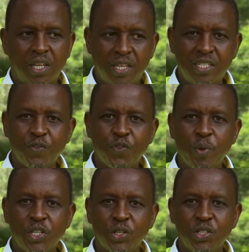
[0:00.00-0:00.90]
This
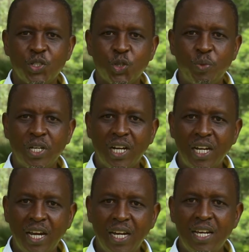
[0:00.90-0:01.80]
information should be
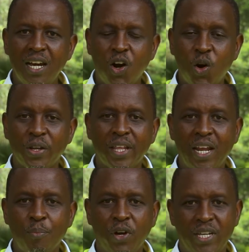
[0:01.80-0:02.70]
clearly on the
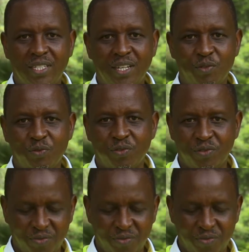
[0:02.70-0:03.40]
label itself.